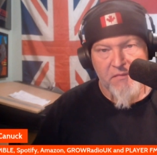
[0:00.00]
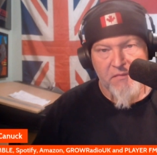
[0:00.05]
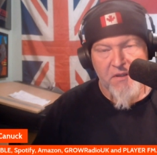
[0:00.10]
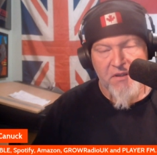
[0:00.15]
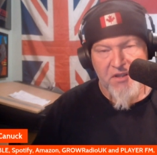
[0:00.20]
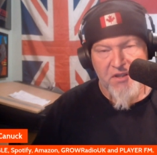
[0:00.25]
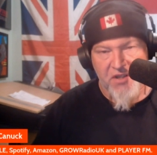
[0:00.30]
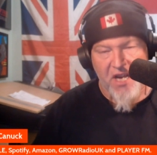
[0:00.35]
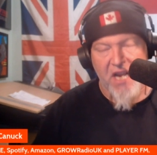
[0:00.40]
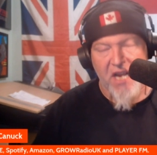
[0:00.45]

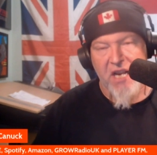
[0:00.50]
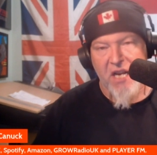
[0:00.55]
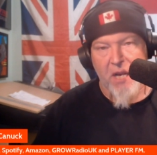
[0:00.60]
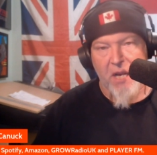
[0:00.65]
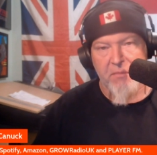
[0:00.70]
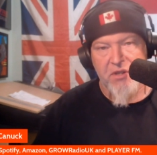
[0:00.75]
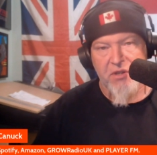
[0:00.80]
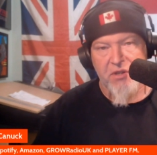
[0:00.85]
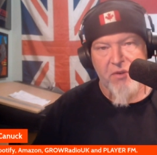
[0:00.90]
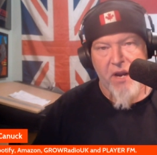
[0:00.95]
standing
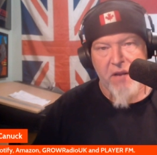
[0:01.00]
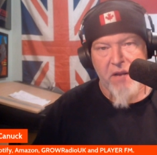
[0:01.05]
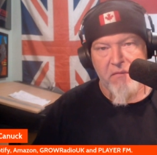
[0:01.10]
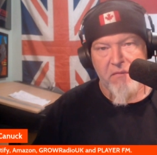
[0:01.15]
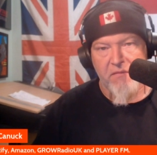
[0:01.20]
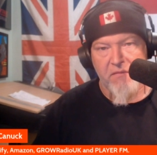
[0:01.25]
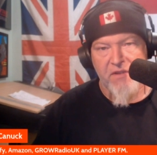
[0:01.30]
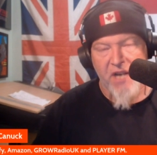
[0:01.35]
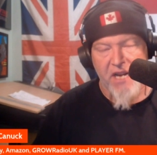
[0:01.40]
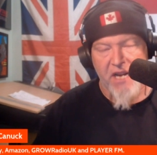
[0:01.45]
up straight,
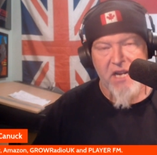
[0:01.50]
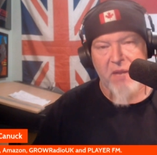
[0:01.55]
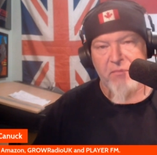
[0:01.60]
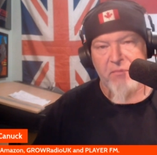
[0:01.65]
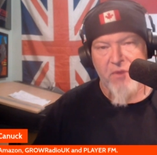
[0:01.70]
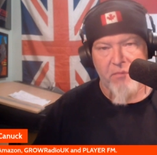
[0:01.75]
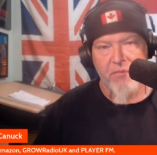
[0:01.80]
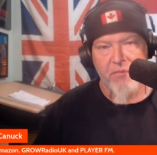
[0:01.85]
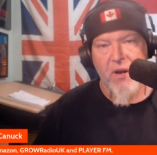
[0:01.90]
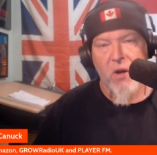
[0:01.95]
tightening up
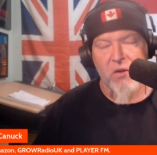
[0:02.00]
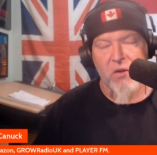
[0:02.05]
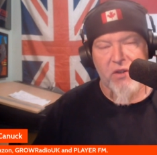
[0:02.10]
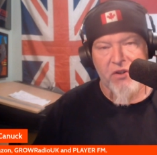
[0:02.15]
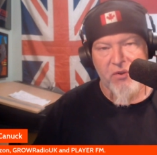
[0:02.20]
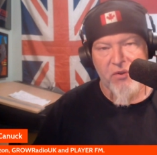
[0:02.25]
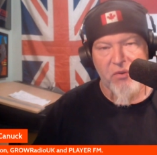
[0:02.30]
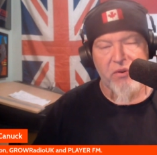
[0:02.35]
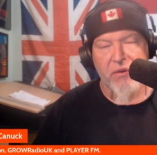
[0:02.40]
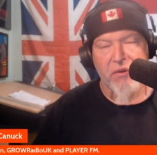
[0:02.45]
their belt and
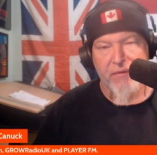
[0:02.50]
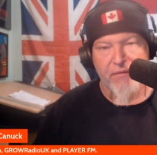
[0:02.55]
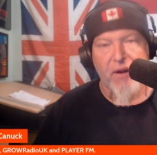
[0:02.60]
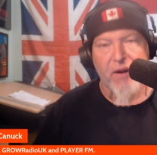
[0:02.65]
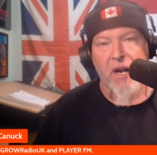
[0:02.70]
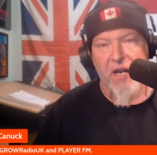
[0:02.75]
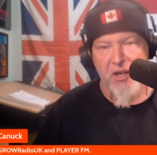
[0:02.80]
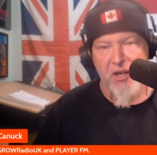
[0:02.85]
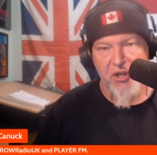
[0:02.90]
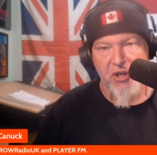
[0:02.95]
doing their
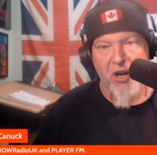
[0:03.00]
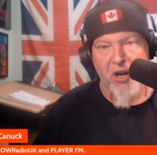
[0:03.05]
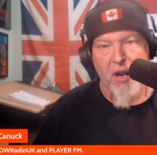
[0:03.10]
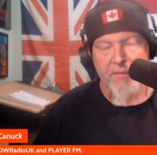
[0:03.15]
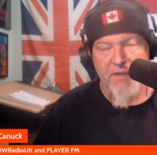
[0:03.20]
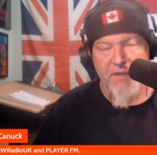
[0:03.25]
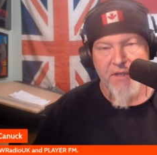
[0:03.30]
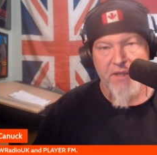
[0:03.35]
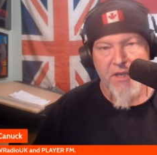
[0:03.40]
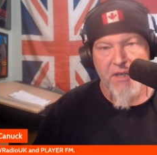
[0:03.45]
fucking
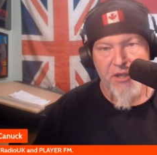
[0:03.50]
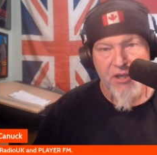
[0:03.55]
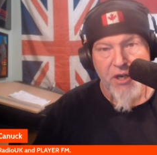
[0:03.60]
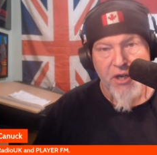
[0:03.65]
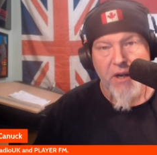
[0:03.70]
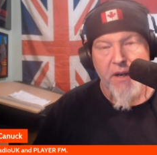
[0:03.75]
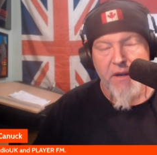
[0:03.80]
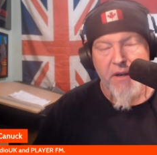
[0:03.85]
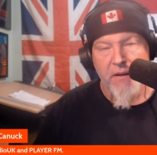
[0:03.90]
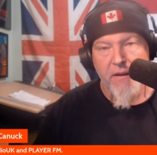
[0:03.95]
jobs as they
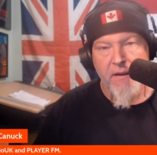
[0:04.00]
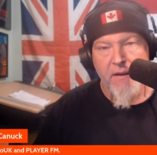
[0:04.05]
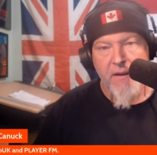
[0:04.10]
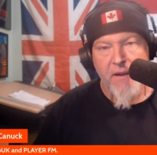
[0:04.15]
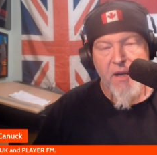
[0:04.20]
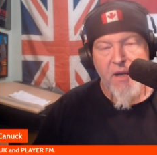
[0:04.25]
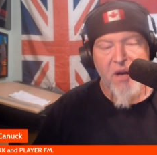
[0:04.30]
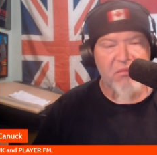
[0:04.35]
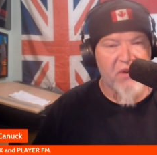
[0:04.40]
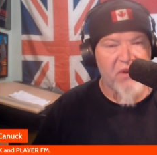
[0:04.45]
should.
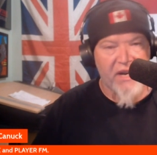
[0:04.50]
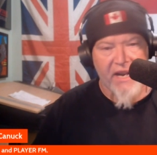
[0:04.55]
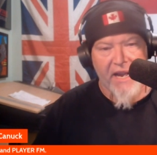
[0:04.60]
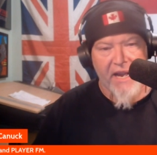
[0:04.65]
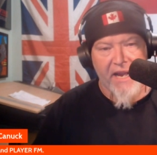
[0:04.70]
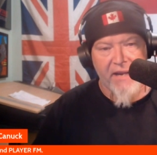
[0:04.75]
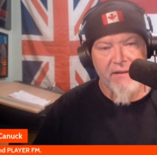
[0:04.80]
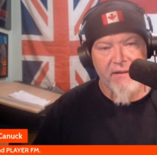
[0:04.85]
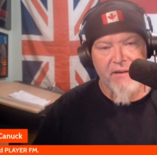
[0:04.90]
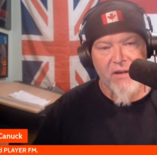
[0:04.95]
But
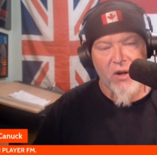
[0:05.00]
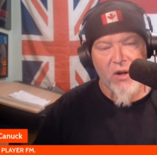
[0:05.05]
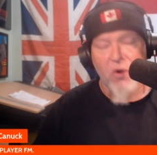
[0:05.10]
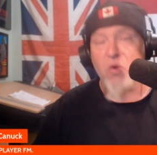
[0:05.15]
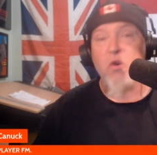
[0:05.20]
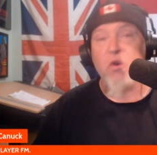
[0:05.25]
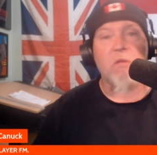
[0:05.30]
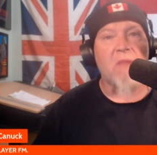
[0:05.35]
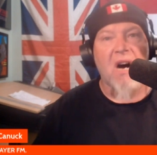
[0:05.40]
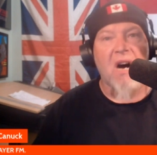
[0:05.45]
hey, you know,
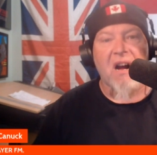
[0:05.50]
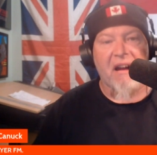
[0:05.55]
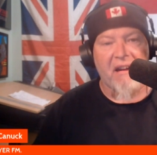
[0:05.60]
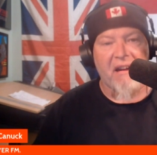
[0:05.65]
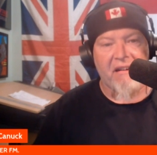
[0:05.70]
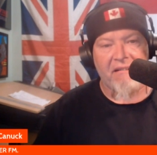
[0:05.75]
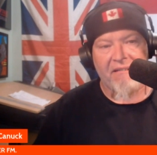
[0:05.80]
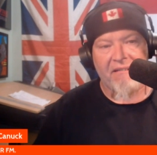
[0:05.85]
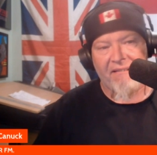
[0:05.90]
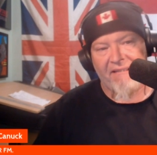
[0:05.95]
who am I?
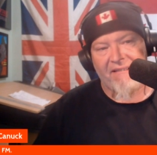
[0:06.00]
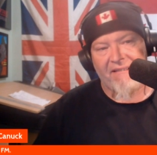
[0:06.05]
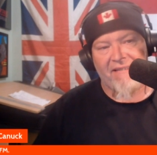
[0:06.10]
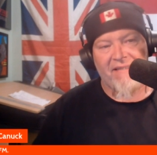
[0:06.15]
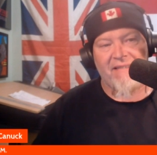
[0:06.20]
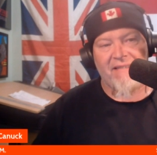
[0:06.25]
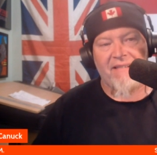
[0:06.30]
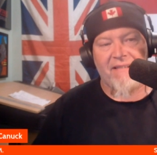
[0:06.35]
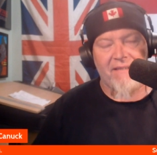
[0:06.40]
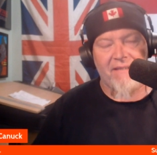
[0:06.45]

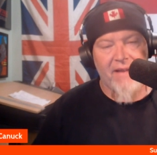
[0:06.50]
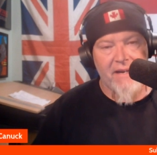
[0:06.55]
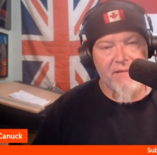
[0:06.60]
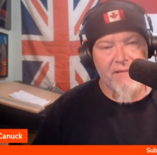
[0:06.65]
Right?